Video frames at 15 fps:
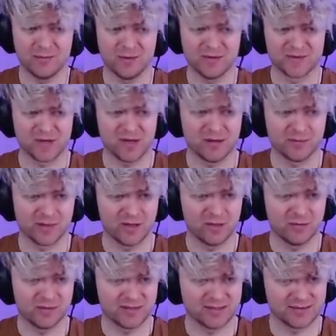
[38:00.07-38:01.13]
move is all about,
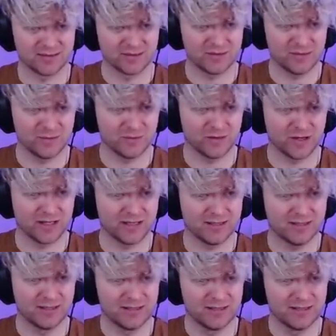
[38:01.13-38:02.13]
but it doesn't look too great.